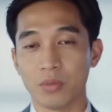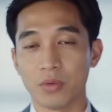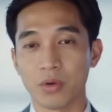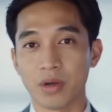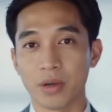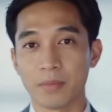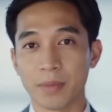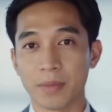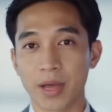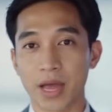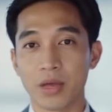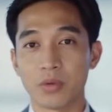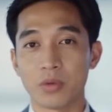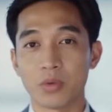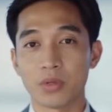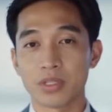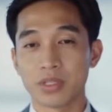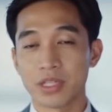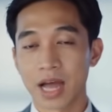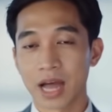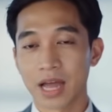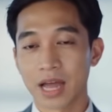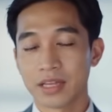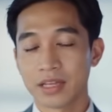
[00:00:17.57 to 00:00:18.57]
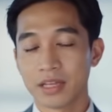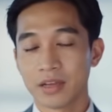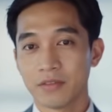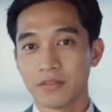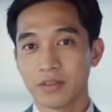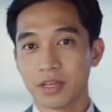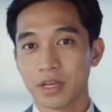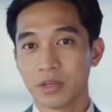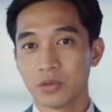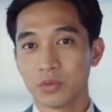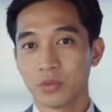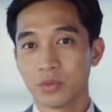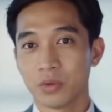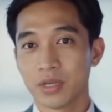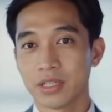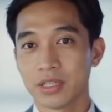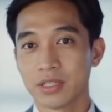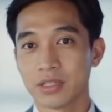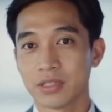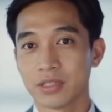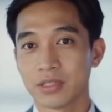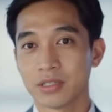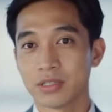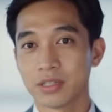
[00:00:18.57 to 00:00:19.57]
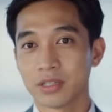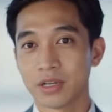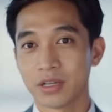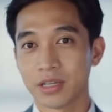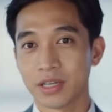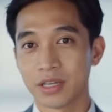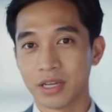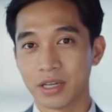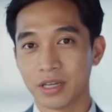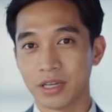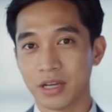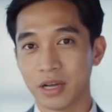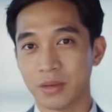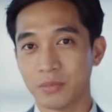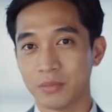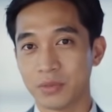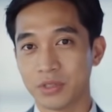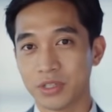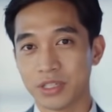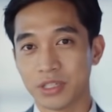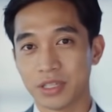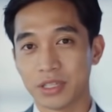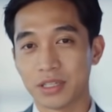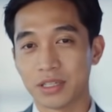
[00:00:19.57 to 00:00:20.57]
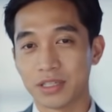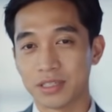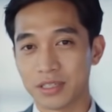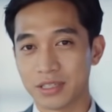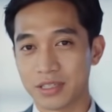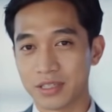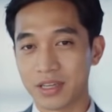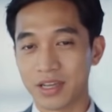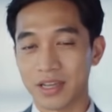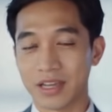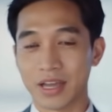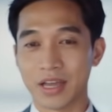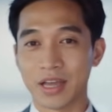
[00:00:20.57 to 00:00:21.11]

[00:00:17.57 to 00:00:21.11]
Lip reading: We'll unpack which high-dividend REITs are sturdy income machines